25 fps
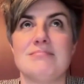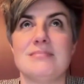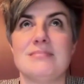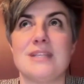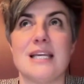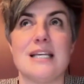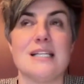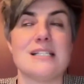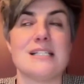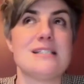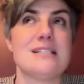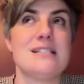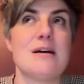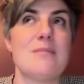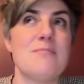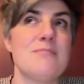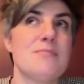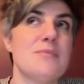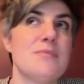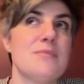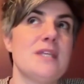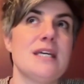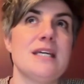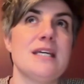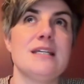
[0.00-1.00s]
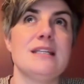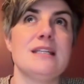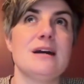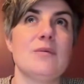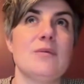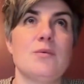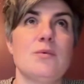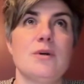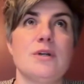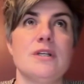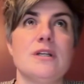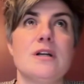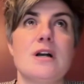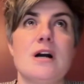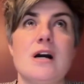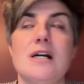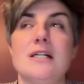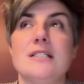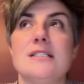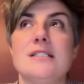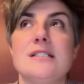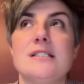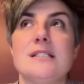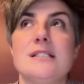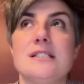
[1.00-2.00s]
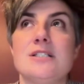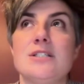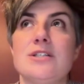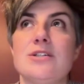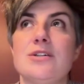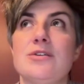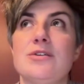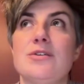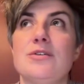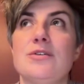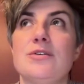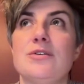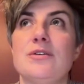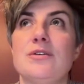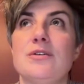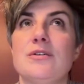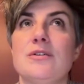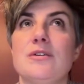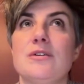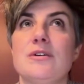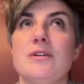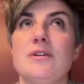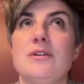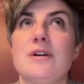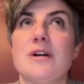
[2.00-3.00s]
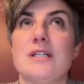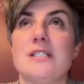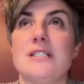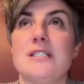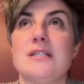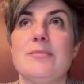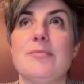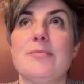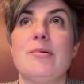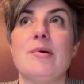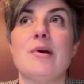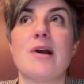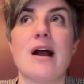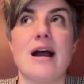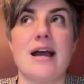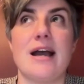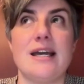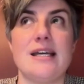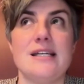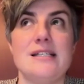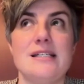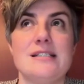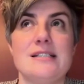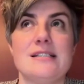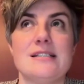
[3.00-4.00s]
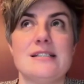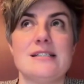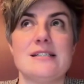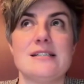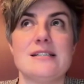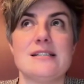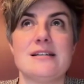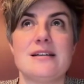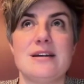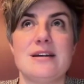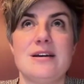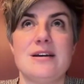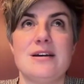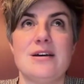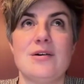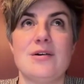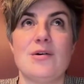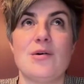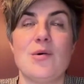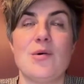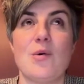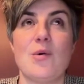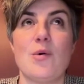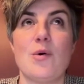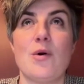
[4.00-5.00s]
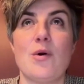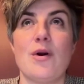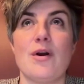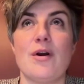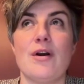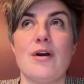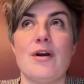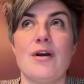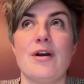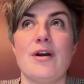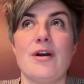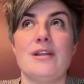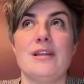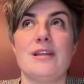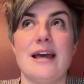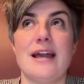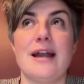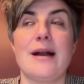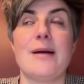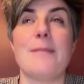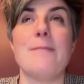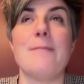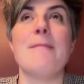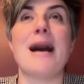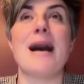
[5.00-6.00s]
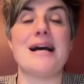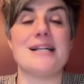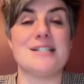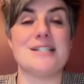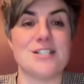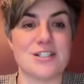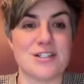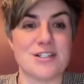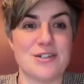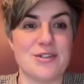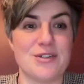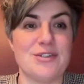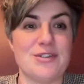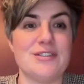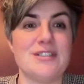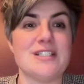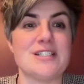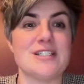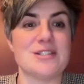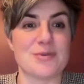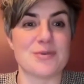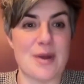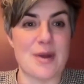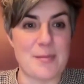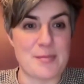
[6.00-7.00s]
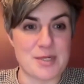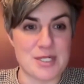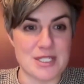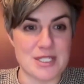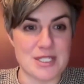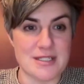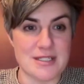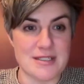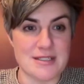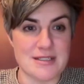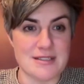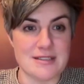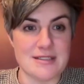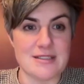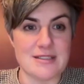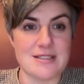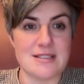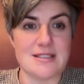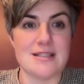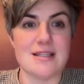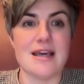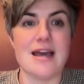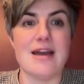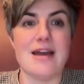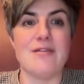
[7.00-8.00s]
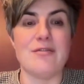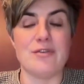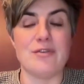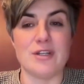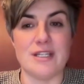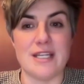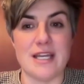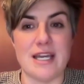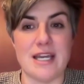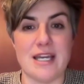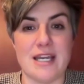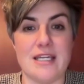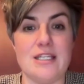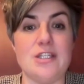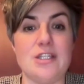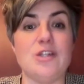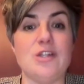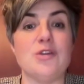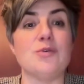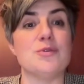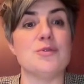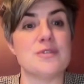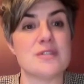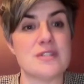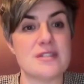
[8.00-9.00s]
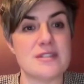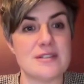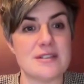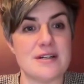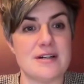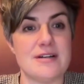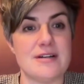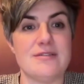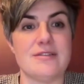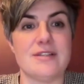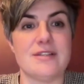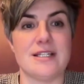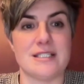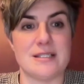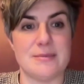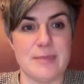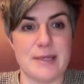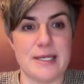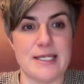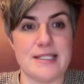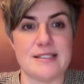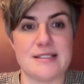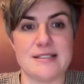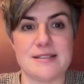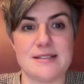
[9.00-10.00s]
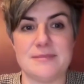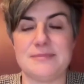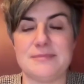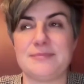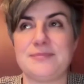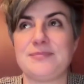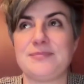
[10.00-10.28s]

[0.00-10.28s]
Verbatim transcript: like something that would constitute a surprise or like a magical disruption to the everyday use of that space.